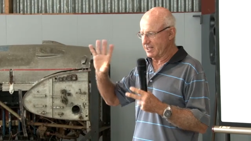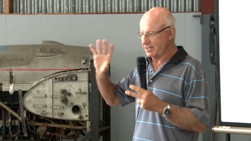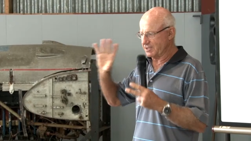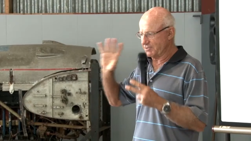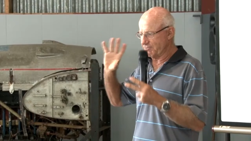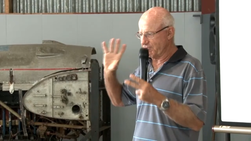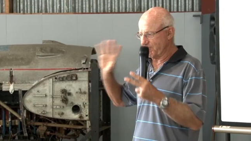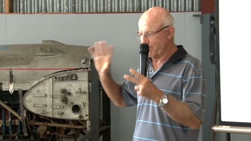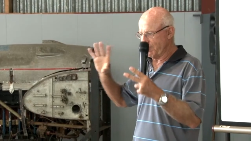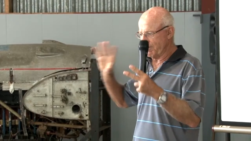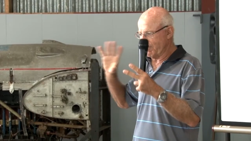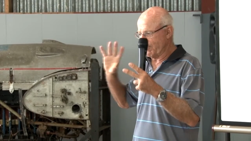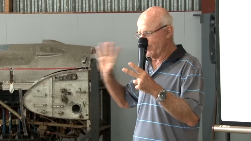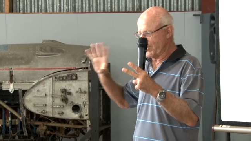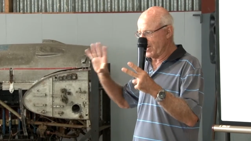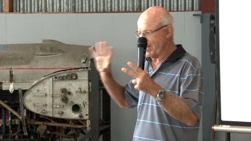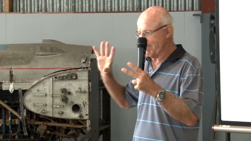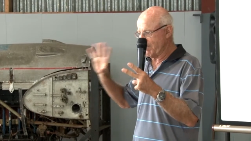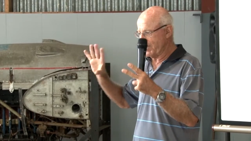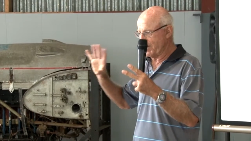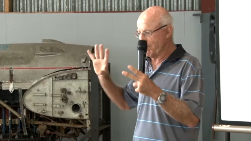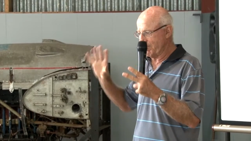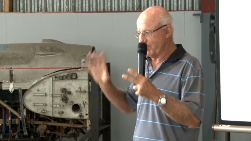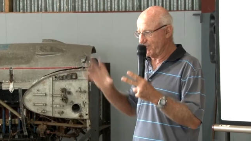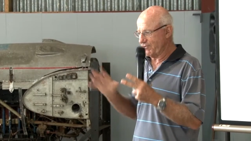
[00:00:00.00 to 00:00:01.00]
as
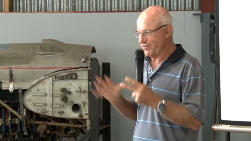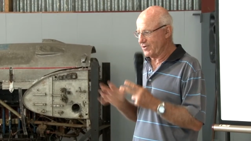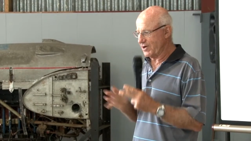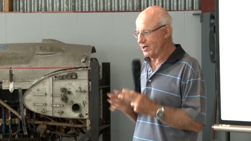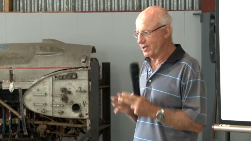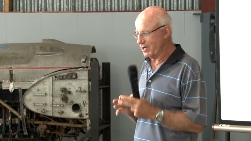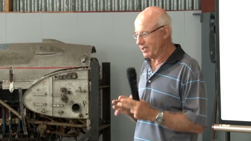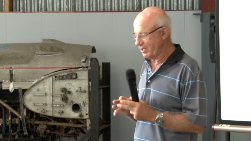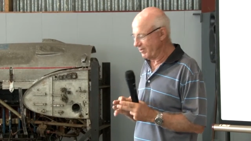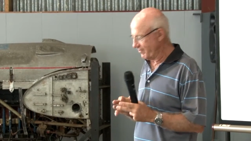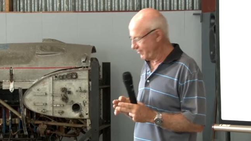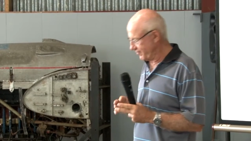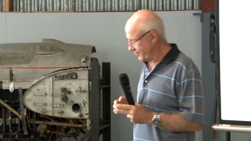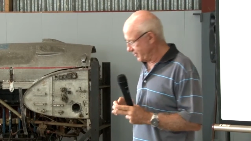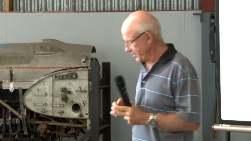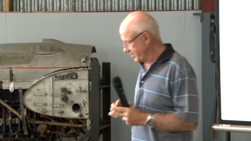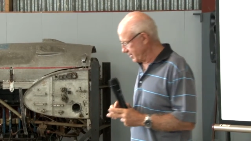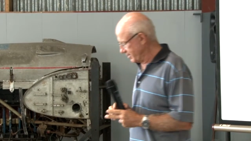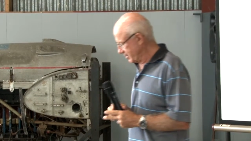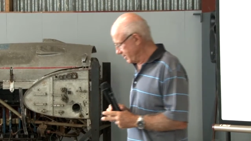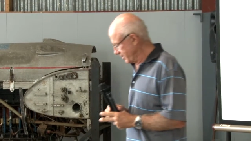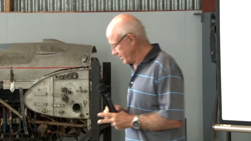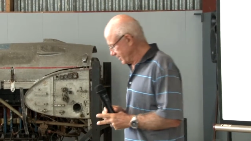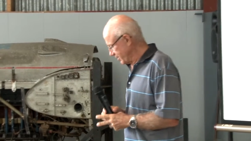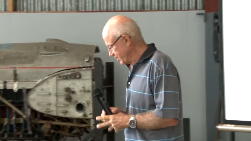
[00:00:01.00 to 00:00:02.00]
frame number 5
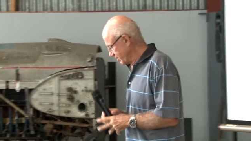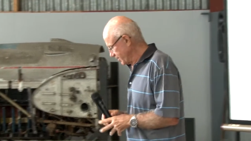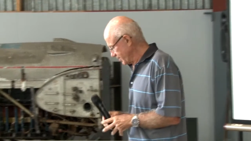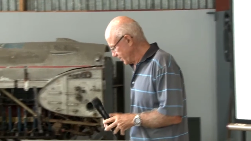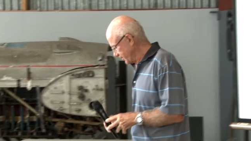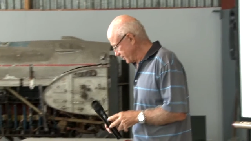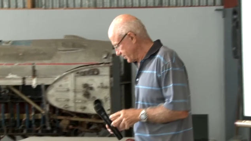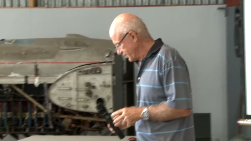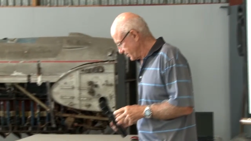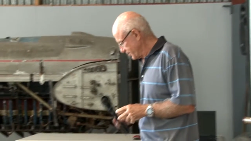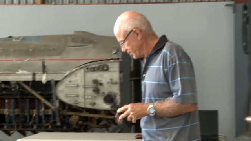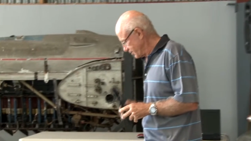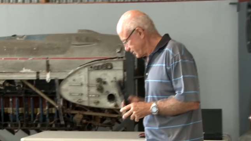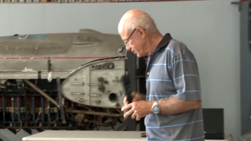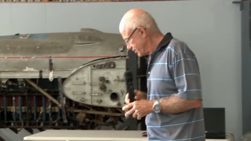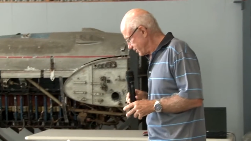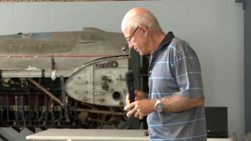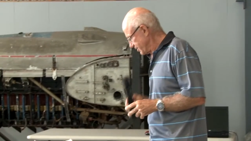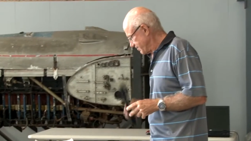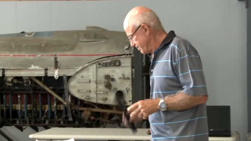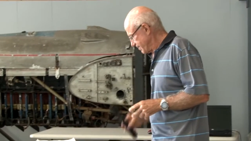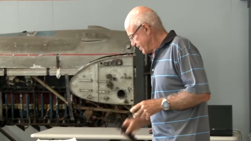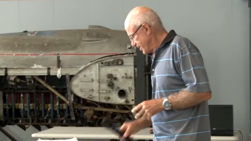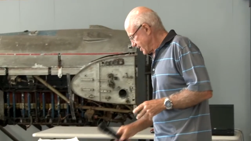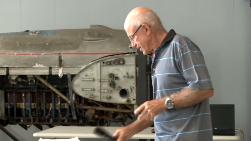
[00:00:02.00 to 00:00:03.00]
that
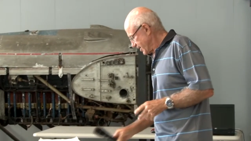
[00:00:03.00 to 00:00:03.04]
exists.